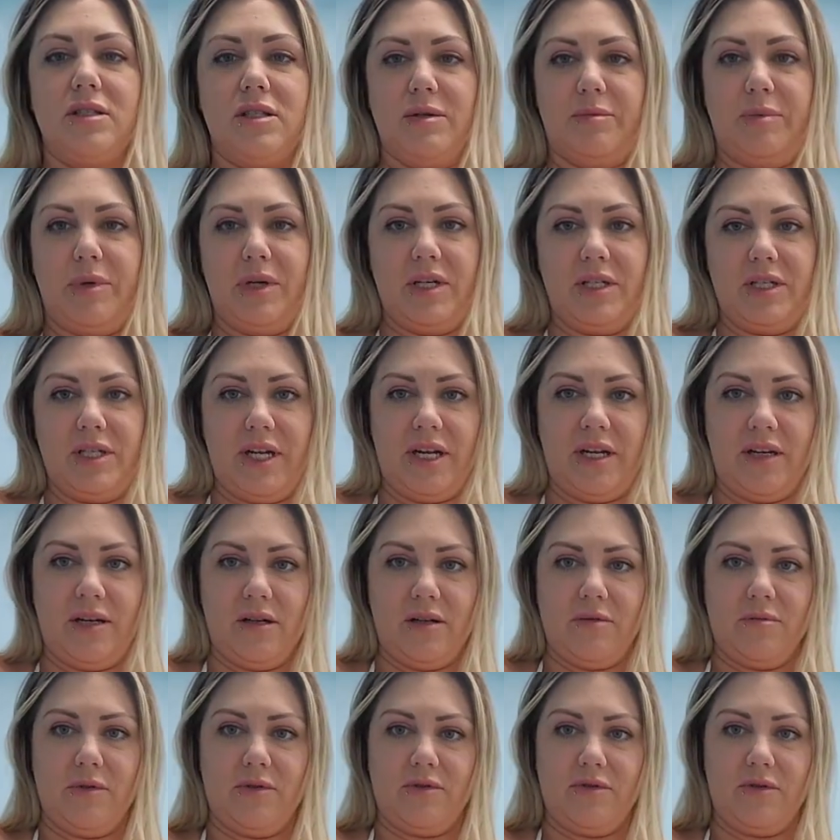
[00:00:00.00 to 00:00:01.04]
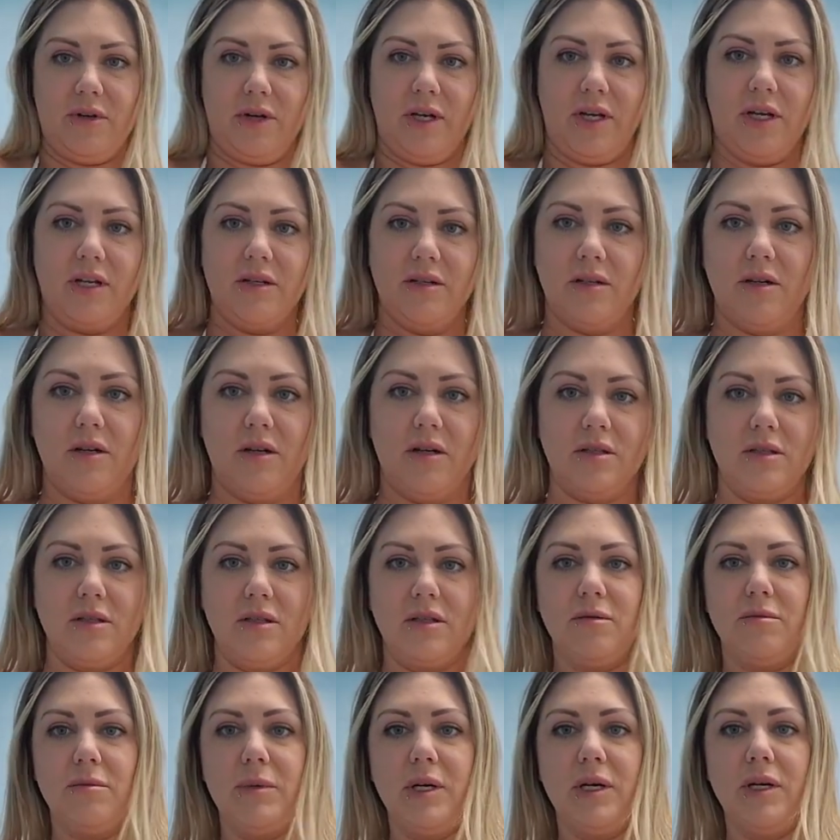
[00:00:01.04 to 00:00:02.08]
to put a tan on before I get into the hot
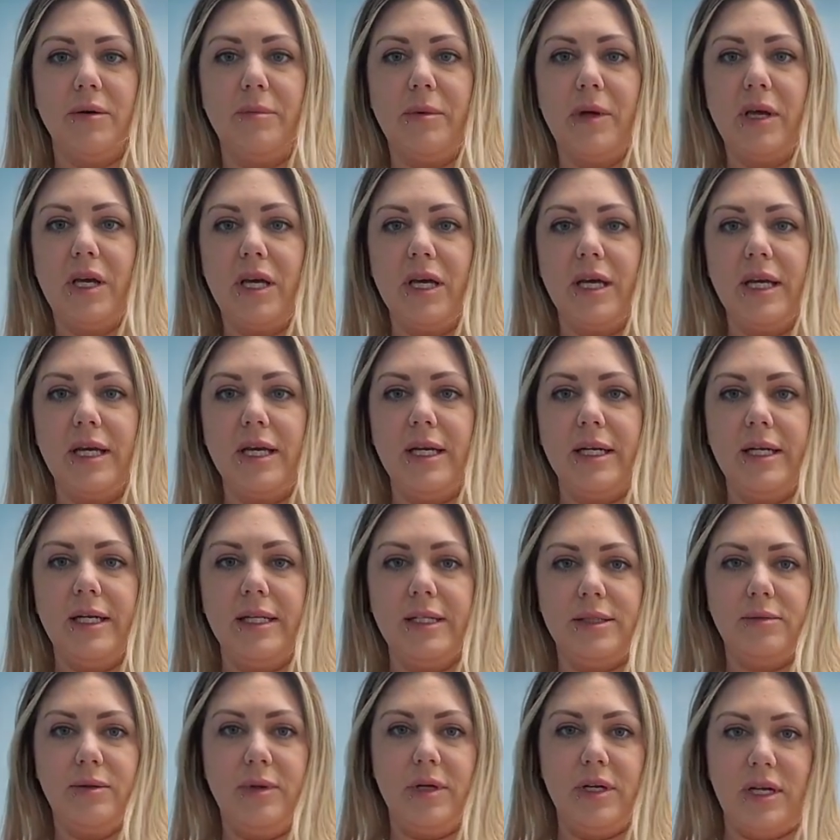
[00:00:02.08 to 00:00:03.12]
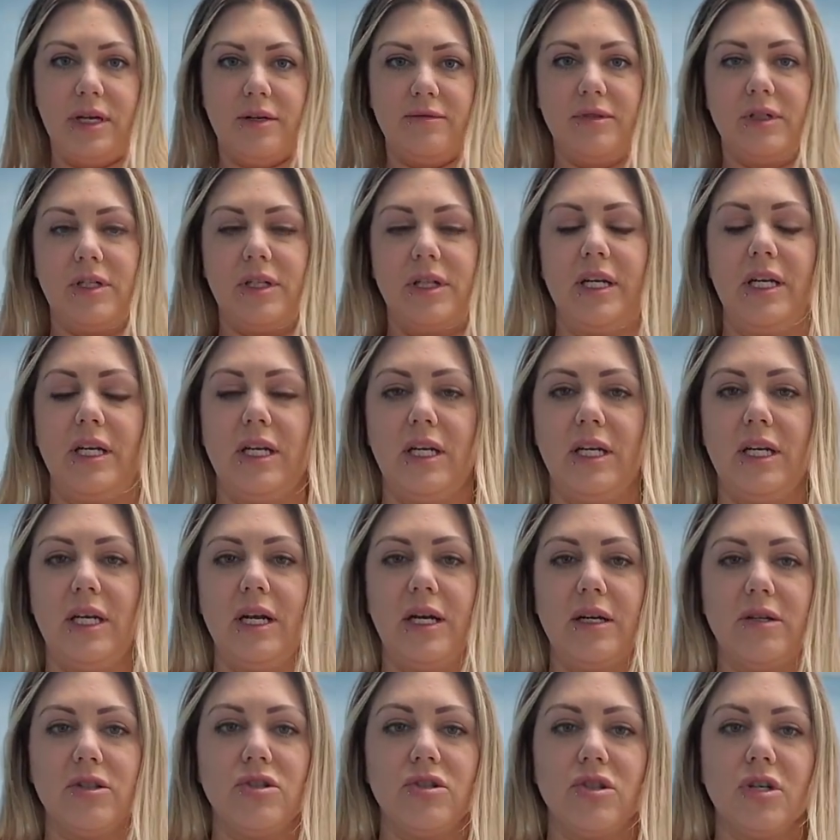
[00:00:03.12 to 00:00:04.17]
tub because we'd have to clean it
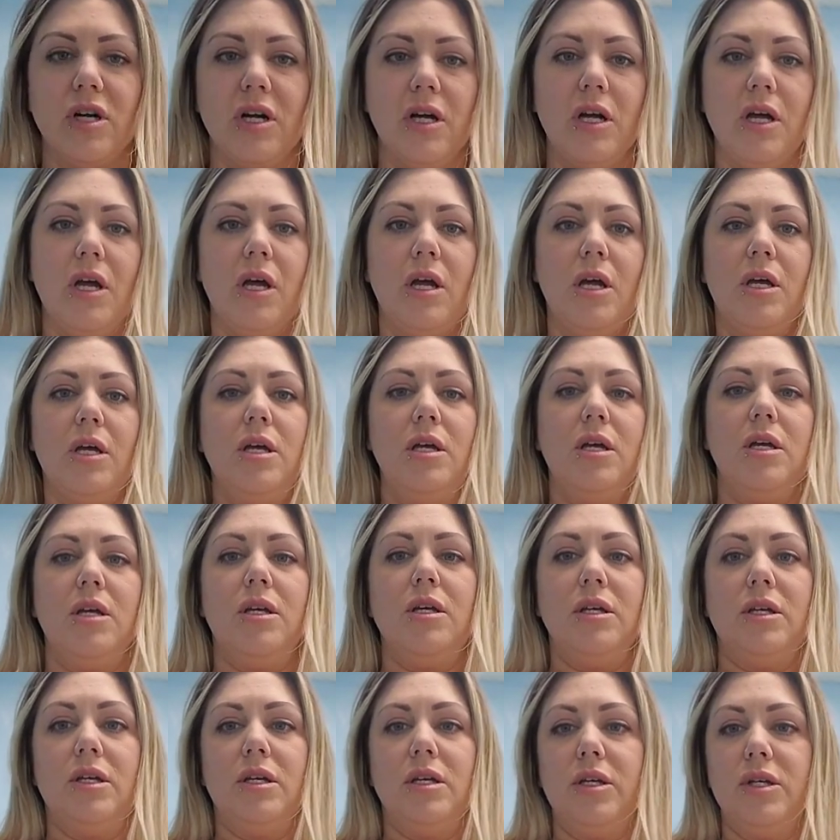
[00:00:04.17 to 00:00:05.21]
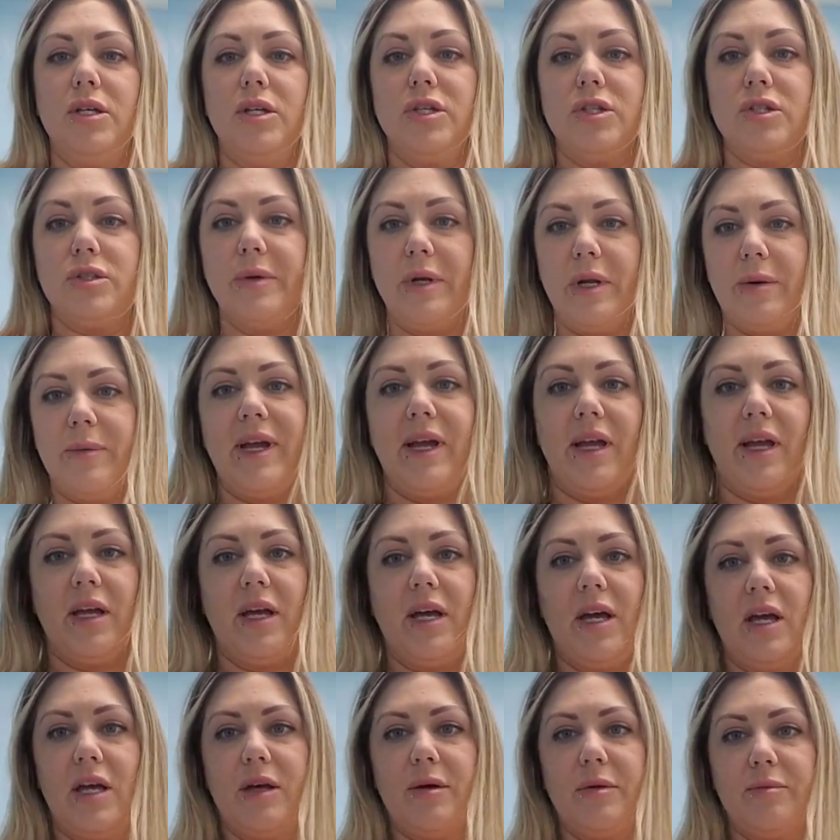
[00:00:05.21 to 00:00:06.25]
extra. So anyway,
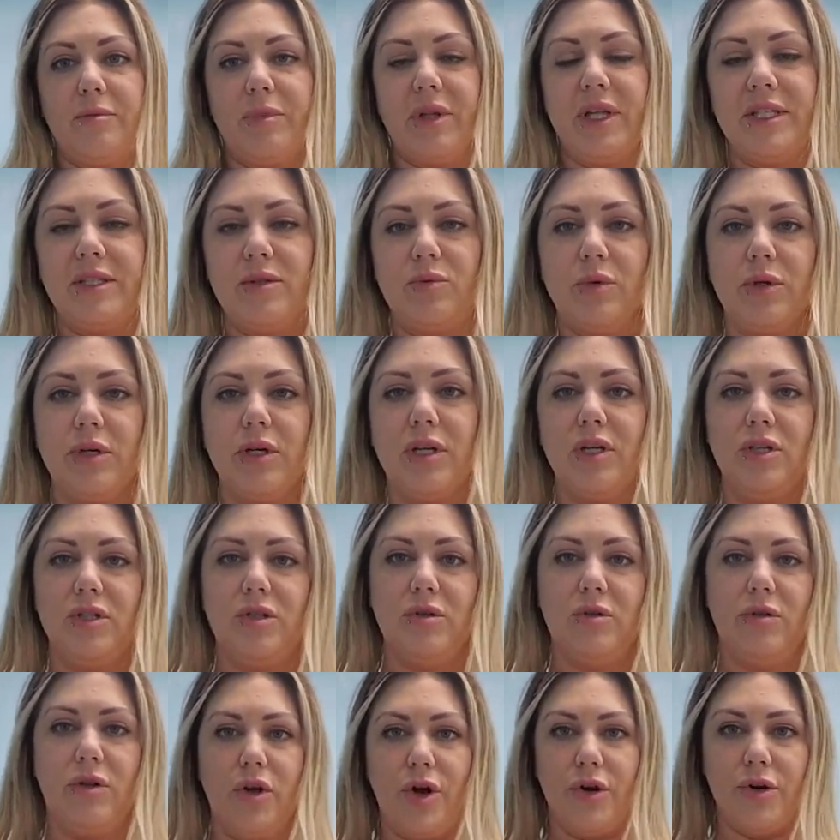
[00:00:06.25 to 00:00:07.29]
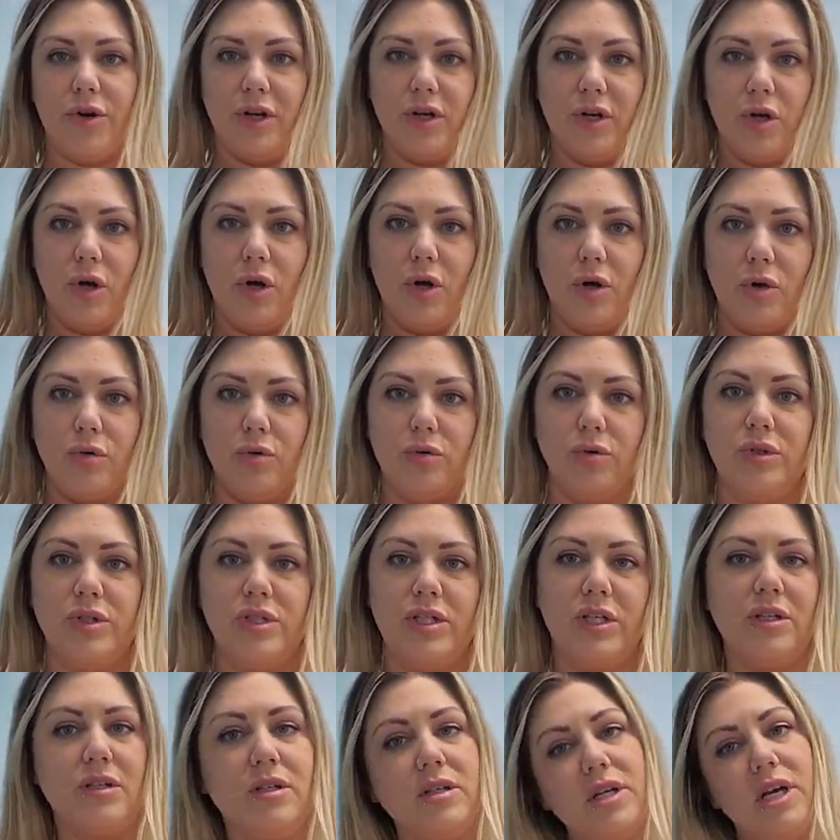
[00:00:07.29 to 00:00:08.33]
plus we're going to do the garden hose
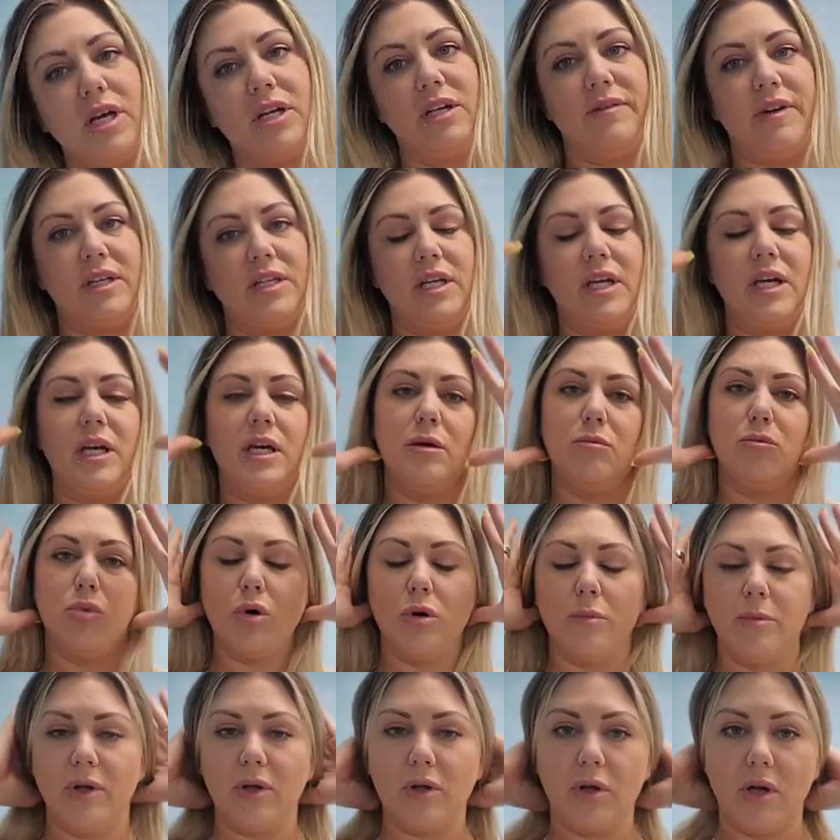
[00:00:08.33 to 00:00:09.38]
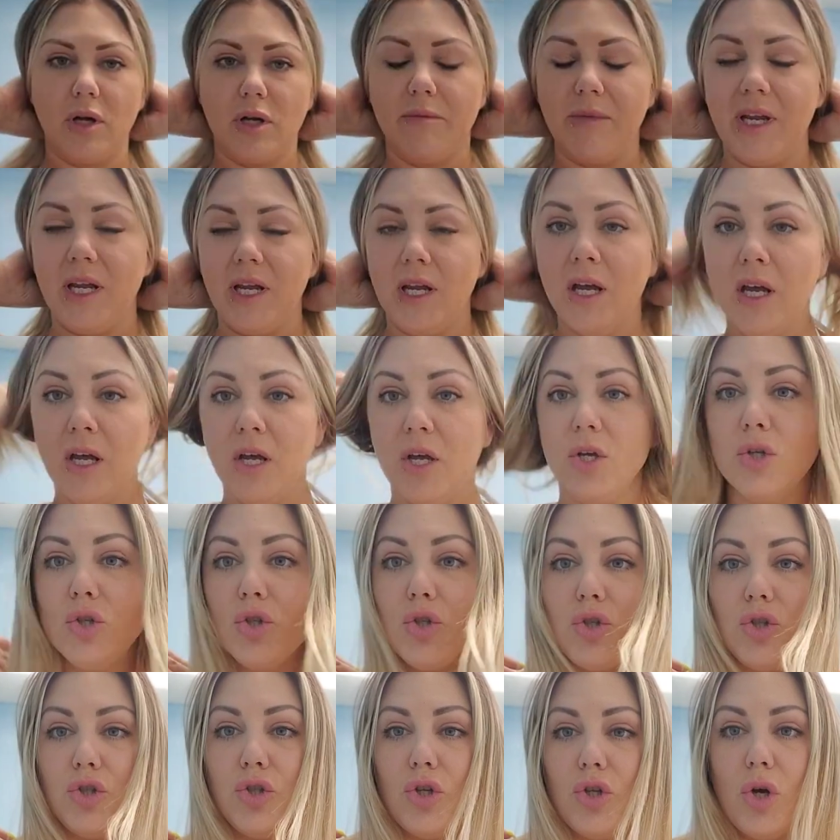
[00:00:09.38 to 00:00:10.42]
kind of idea and pour milk on me.
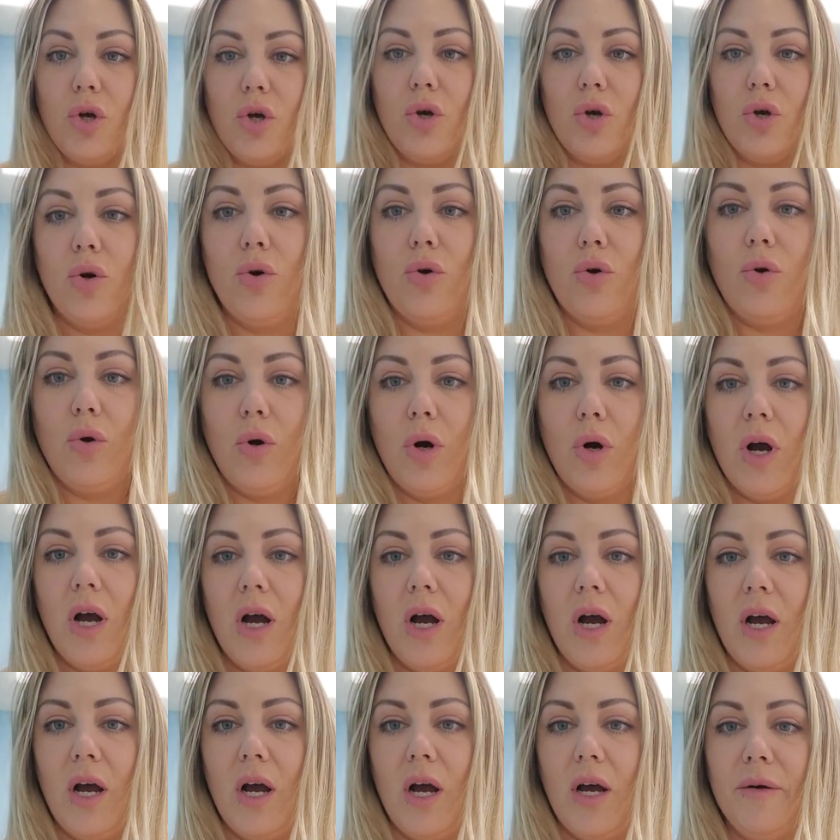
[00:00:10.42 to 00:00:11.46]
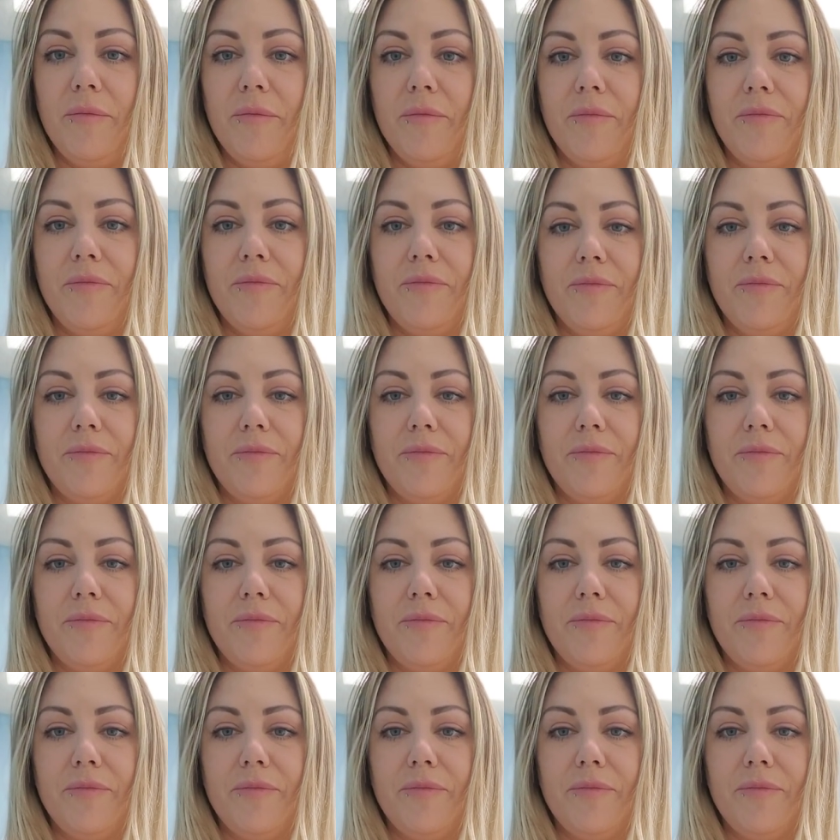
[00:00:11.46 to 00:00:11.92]
So um,